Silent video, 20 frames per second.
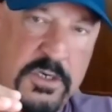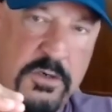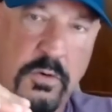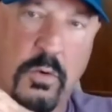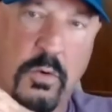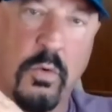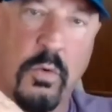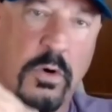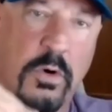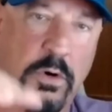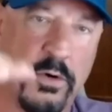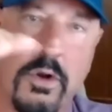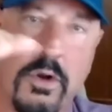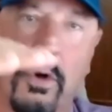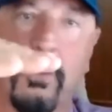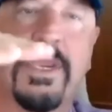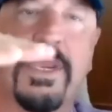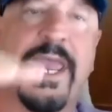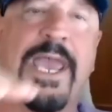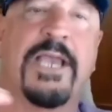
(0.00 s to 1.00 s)
or no
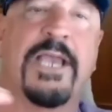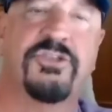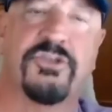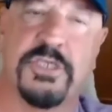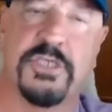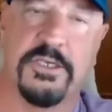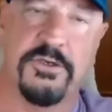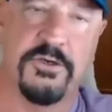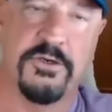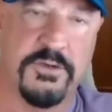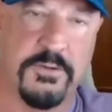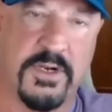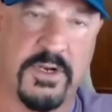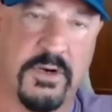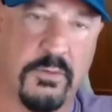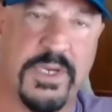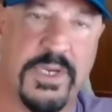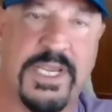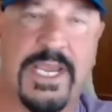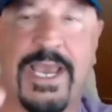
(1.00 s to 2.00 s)
cash, and you're doing a
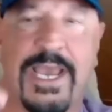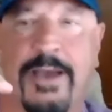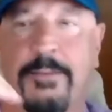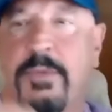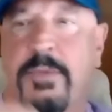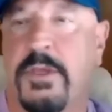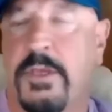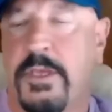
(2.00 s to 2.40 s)
rehab.